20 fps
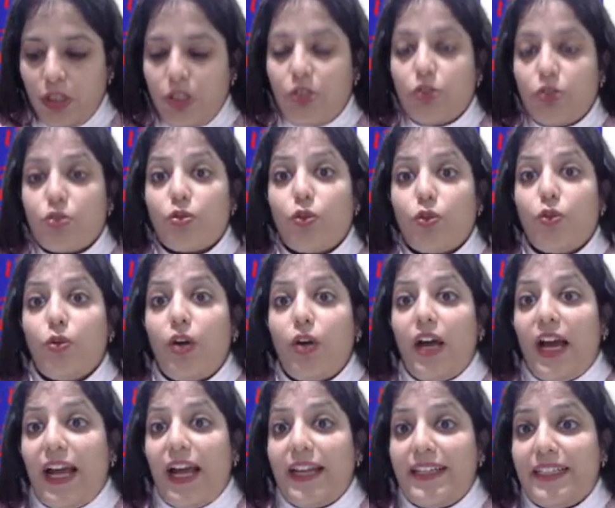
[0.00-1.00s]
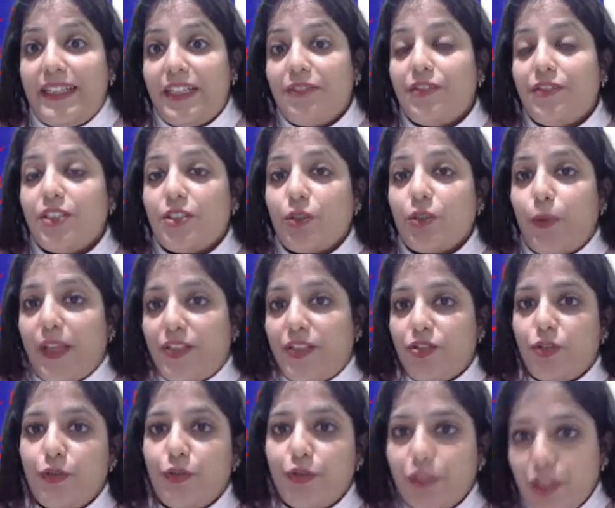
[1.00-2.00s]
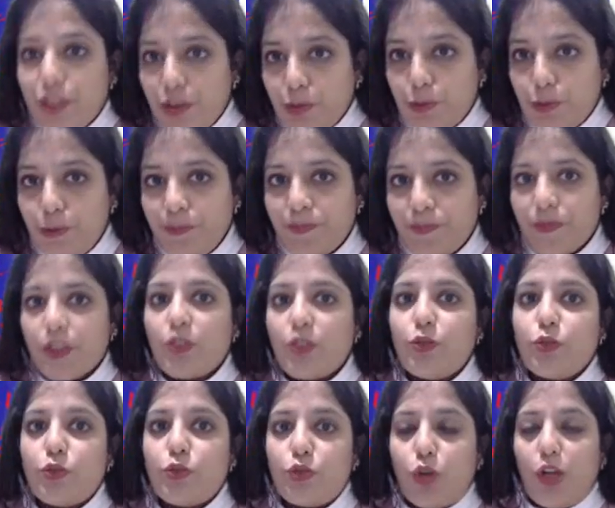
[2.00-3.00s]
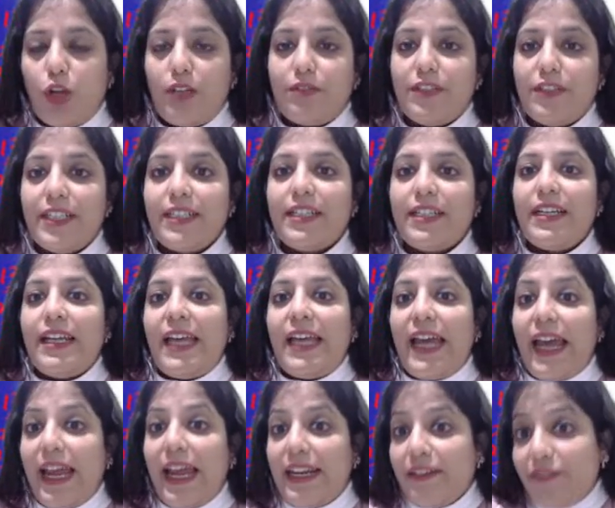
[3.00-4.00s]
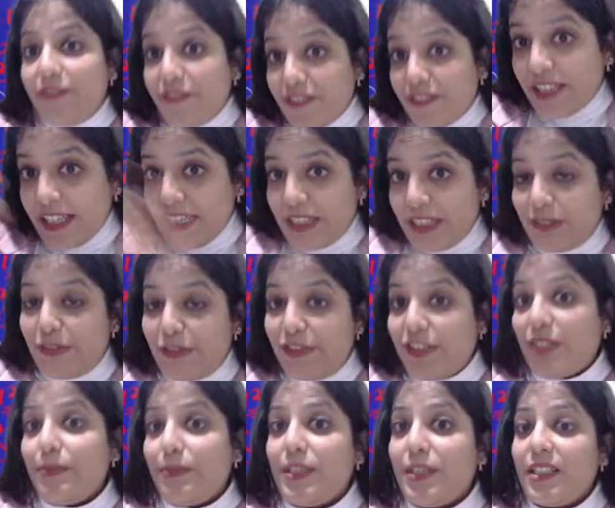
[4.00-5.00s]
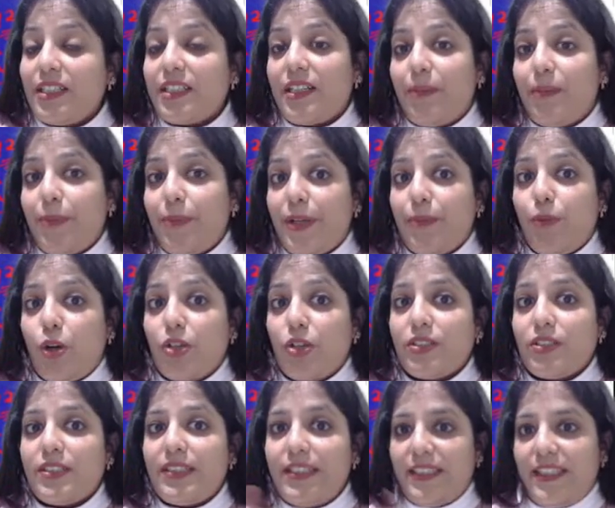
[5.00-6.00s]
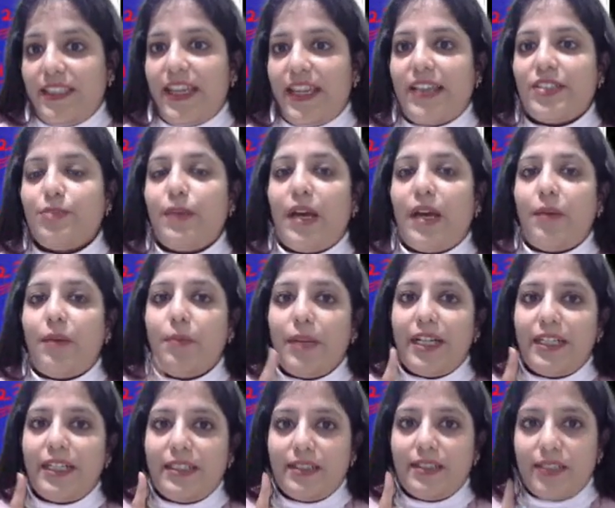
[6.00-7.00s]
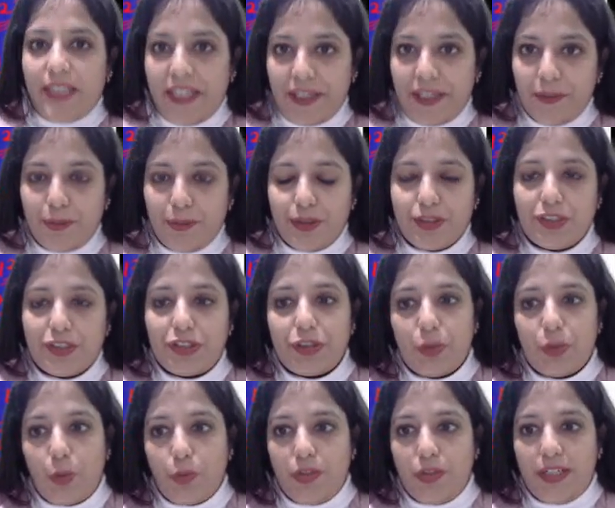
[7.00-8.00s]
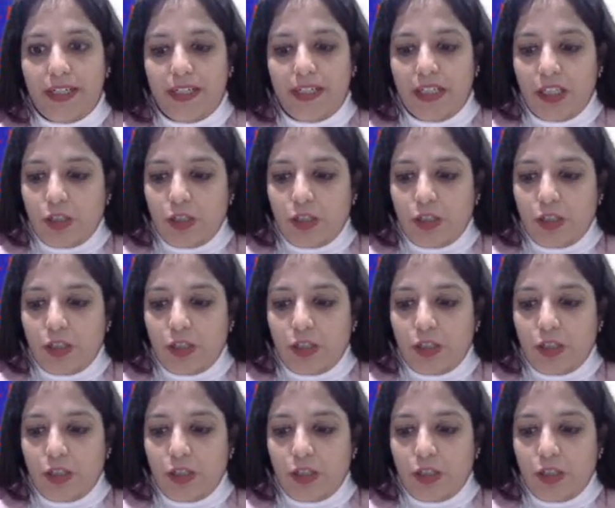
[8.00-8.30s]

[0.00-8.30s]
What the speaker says: So I leave this question for you to solve it and confirm in the comment box, yes ma'am, it is 8% only.